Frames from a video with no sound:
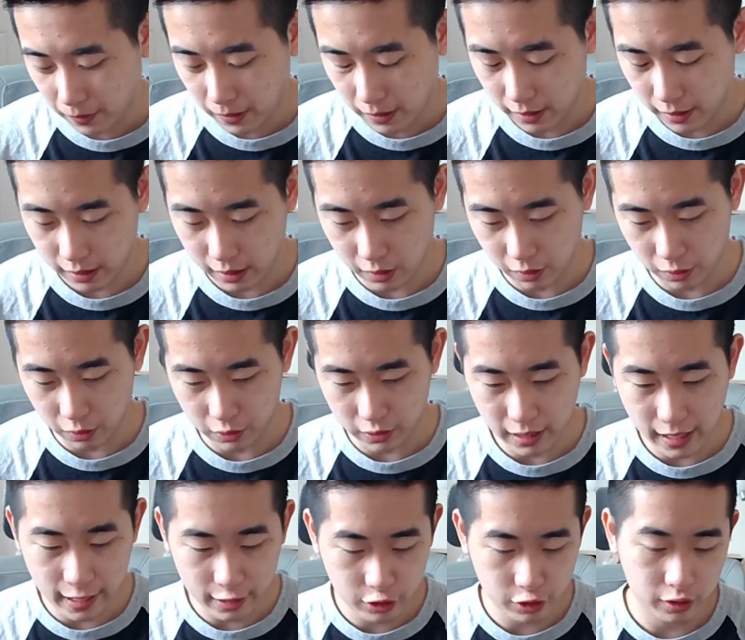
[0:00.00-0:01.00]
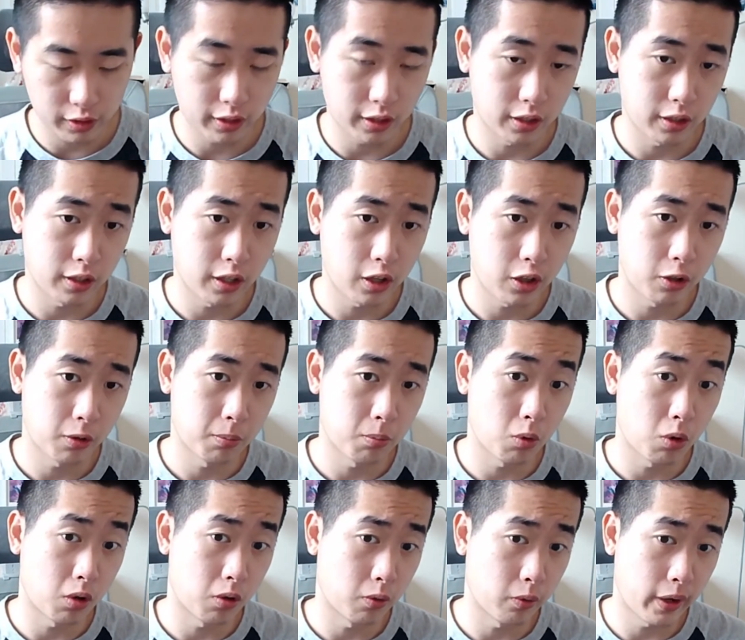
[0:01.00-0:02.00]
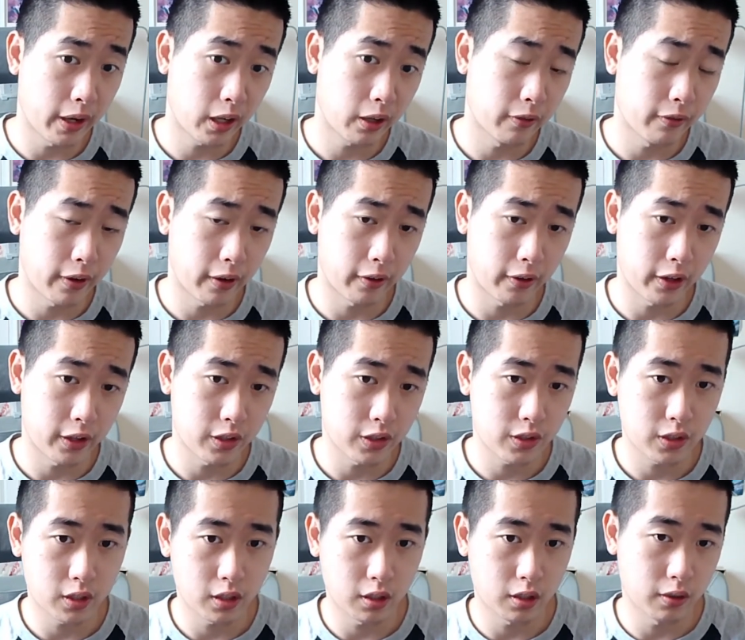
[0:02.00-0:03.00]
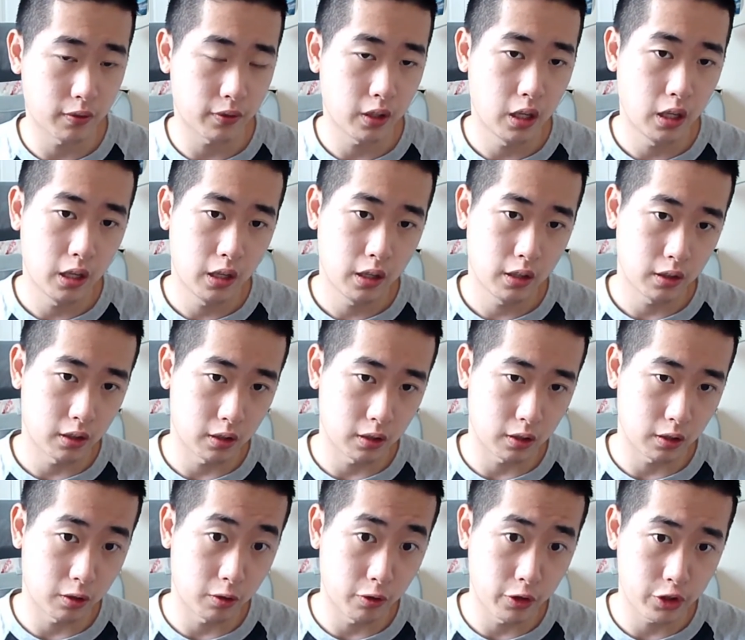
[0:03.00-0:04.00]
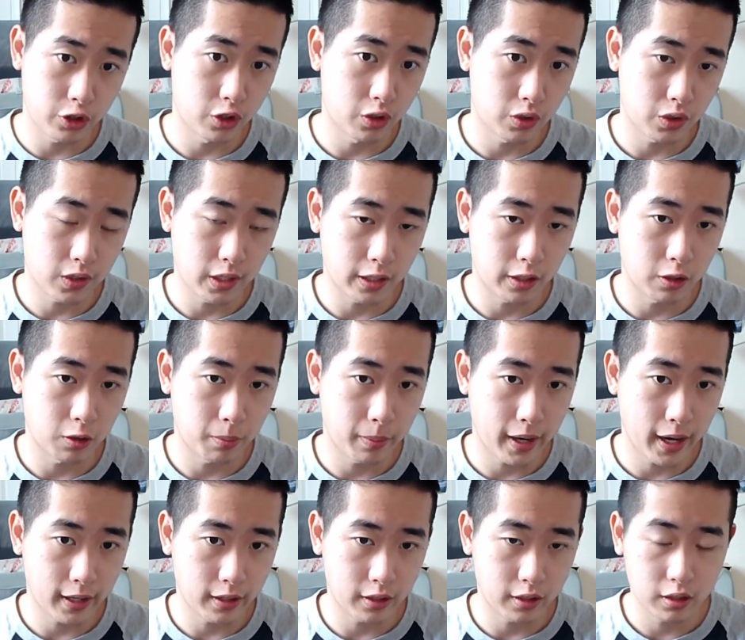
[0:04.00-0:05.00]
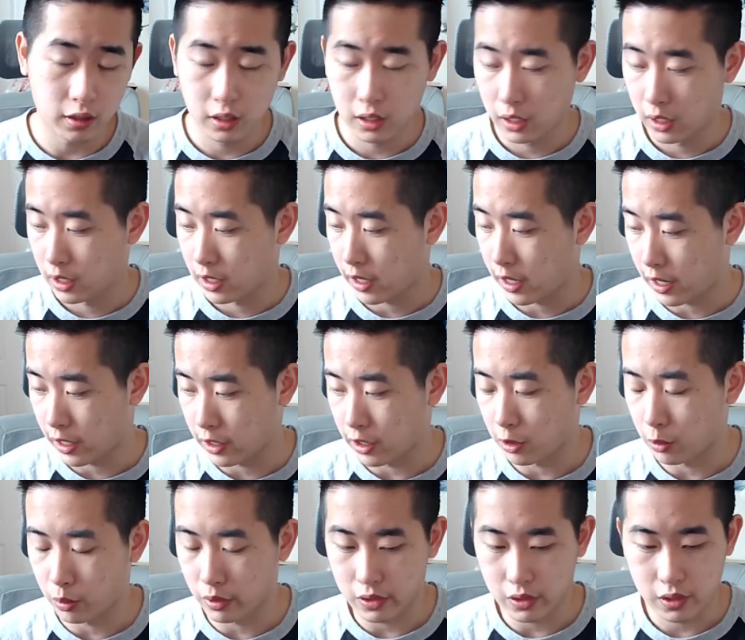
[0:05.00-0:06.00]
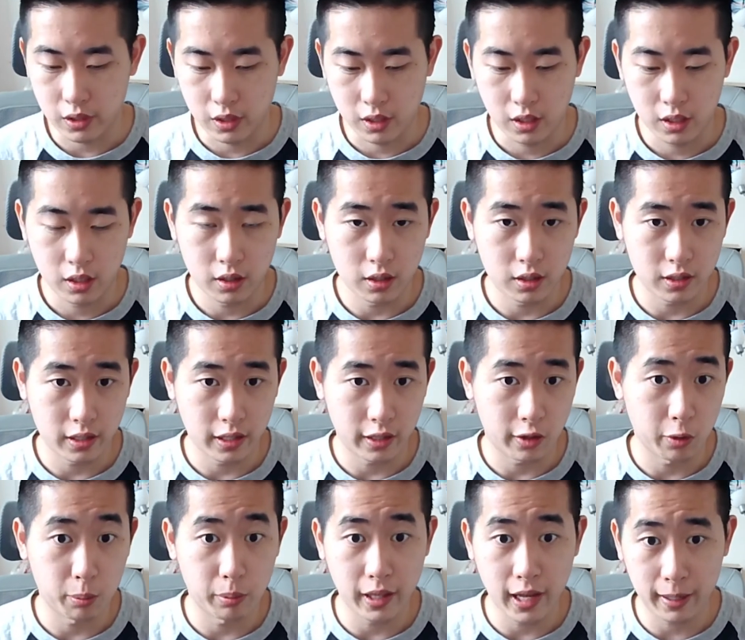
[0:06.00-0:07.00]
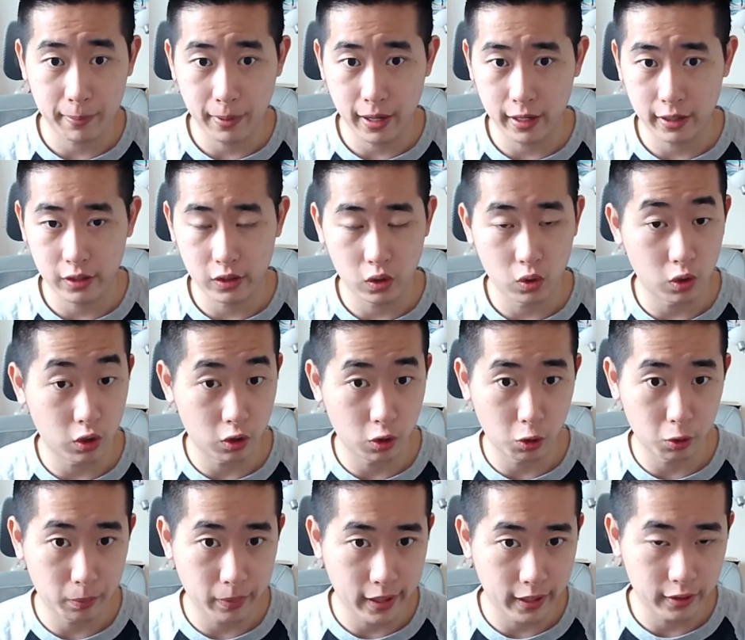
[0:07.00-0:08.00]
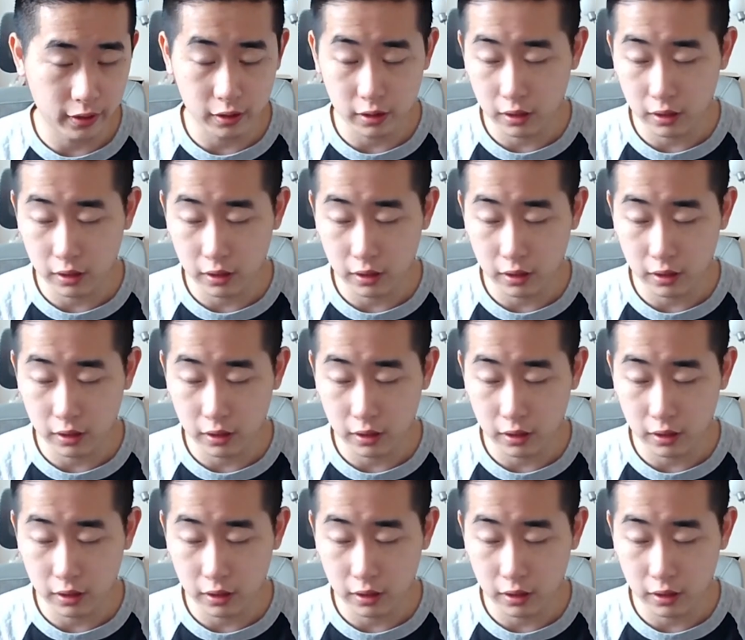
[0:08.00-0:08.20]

how there's actually another more rare variant of the original Seiko Panda, and it was the Seiko Black Panda or Gold Panda.